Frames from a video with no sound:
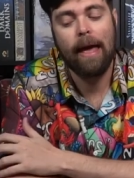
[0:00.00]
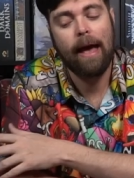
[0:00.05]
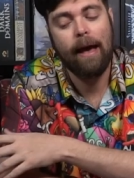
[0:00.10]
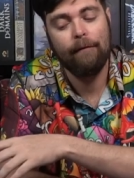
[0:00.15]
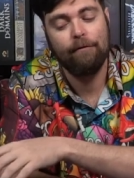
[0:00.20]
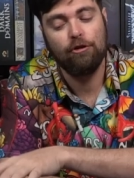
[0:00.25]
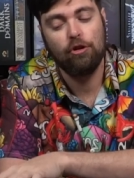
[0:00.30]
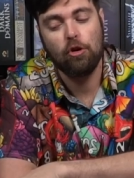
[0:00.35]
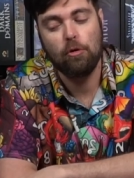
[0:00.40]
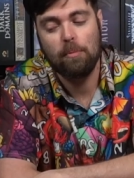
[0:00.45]

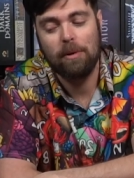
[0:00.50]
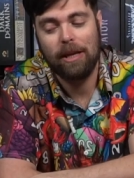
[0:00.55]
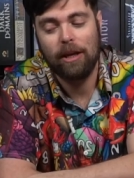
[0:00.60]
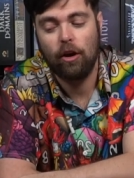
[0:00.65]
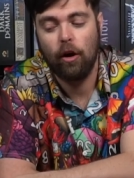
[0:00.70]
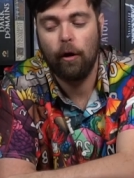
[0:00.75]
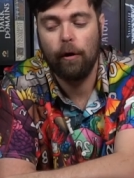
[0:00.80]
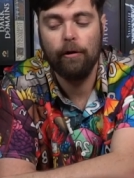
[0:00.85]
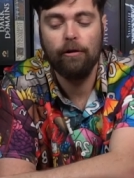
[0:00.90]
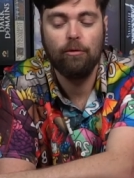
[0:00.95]
Have too many
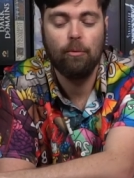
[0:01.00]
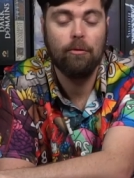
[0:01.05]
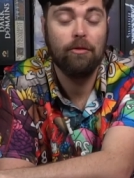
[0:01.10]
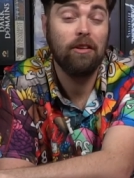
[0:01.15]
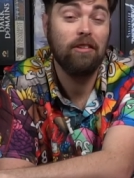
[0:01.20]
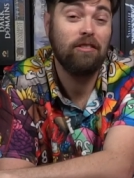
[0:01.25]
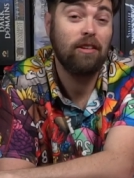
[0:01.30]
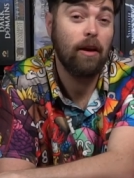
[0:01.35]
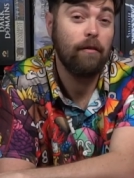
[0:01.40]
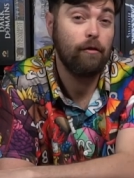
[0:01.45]
cards with
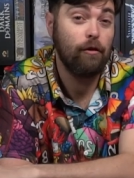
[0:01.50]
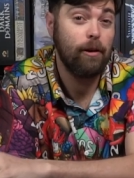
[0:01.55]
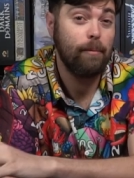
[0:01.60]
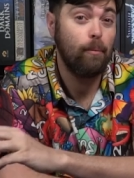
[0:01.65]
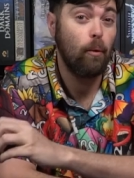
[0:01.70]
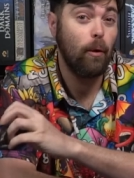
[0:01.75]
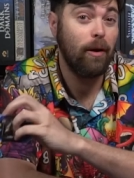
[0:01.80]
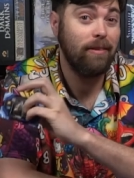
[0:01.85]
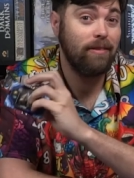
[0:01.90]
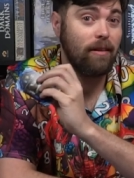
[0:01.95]
discovery
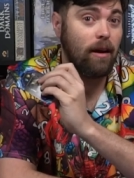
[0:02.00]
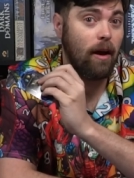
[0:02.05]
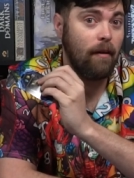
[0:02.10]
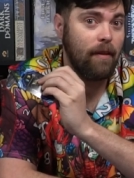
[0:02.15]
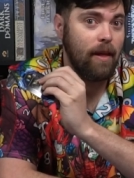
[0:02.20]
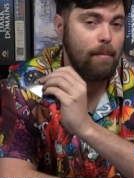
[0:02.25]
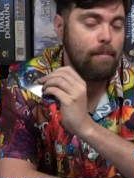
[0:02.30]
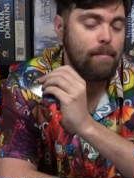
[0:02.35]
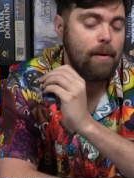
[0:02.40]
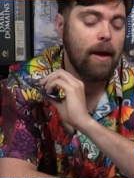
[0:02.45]
points on
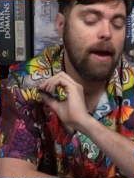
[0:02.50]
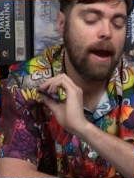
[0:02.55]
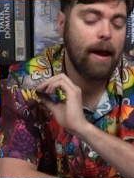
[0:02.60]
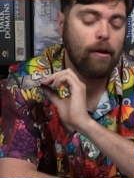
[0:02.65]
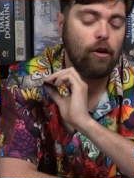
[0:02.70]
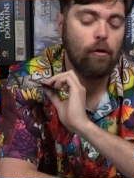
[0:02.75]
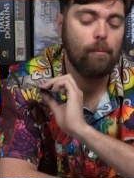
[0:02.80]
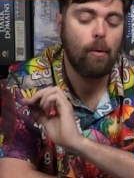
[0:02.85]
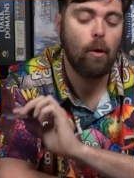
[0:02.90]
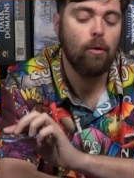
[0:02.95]
them,
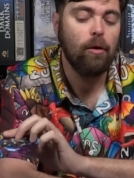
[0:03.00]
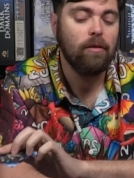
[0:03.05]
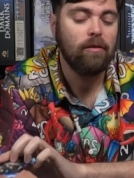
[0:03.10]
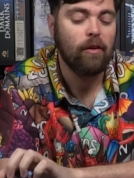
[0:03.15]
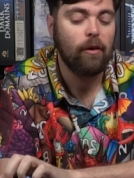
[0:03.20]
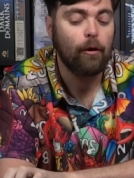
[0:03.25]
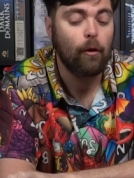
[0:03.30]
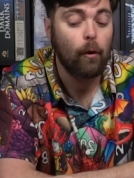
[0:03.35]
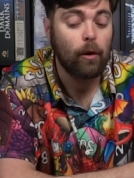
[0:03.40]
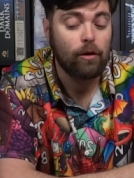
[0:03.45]
and your opponents
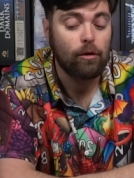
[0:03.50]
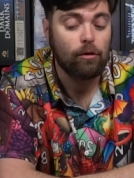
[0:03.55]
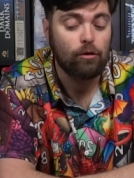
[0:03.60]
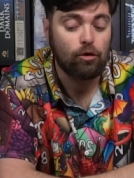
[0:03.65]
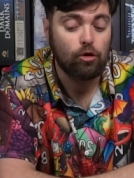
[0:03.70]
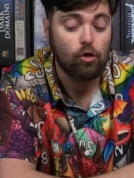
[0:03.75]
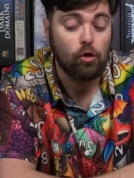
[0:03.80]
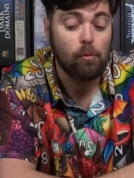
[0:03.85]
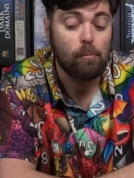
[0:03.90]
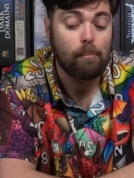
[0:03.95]
are going to
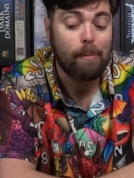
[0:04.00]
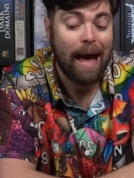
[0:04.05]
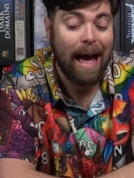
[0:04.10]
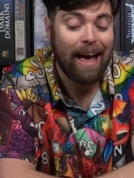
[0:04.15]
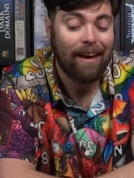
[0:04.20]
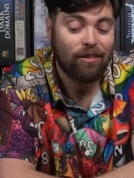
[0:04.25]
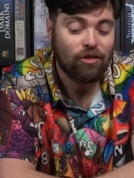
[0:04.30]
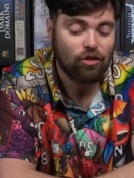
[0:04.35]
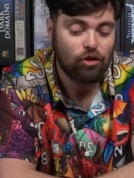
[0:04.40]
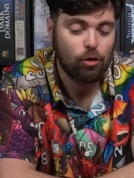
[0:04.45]
zoom
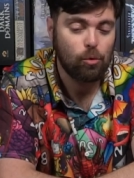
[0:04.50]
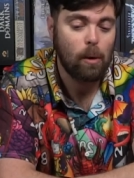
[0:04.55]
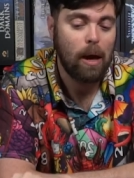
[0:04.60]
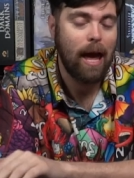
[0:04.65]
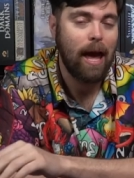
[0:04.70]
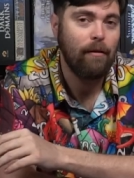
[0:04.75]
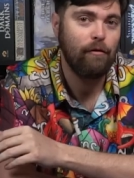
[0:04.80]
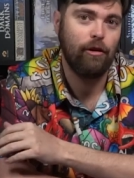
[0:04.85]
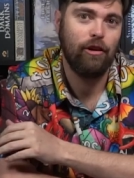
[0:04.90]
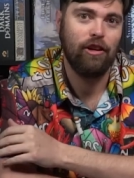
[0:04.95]
past you
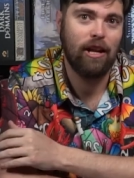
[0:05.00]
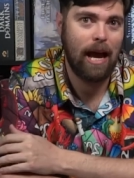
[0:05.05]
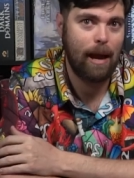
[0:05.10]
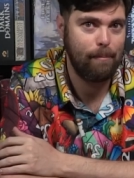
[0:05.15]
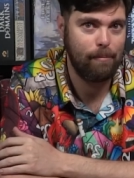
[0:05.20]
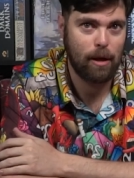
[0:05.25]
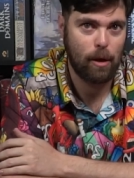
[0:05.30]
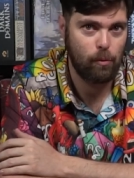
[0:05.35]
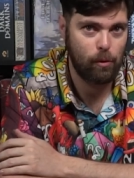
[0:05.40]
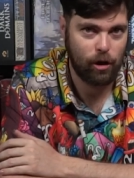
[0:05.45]
every
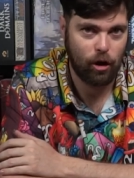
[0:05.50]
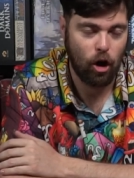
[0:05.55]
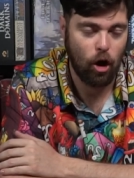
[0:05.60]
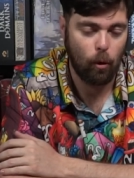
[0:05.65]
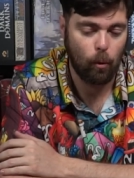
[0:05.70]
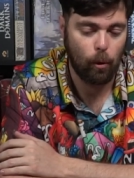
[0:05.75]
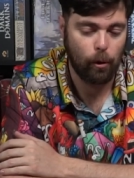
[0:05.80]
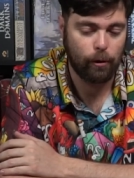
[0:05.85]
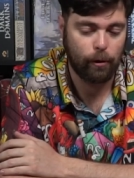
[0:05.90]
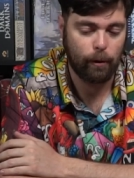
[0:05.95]
time they
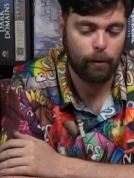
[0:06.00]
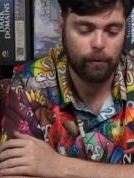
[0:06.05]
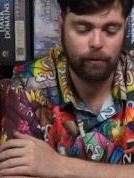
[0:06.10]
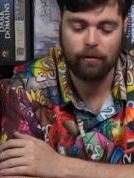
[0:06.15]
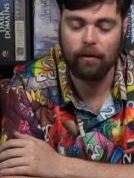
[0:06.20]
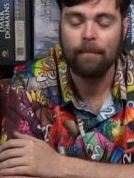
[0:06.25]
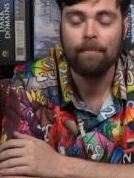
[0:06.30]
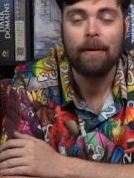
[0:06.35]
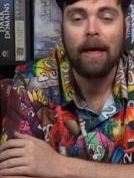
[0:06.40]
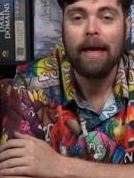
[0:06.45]
recall
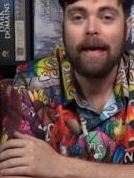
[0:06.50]
workers.